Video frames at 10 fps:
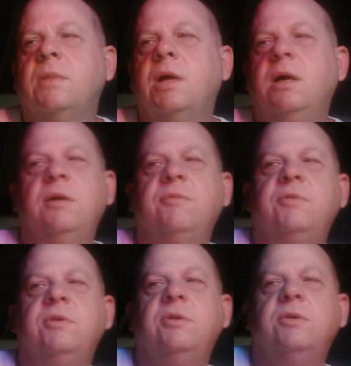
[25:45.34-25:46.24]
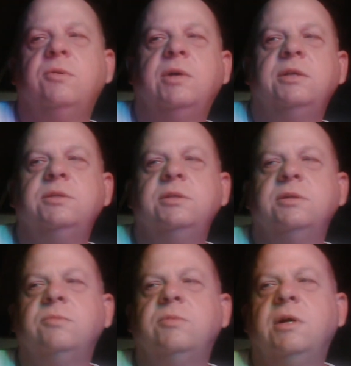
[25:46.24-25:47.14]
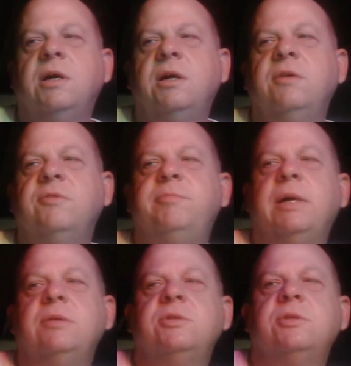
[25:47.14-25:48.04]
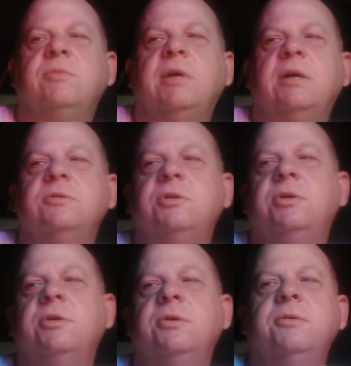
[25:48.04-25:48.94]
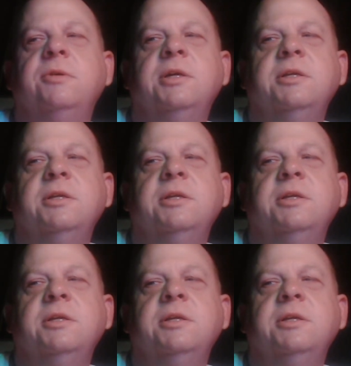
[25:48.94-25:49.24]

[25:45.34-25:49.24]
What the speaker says: I have no idea where I have bounced around to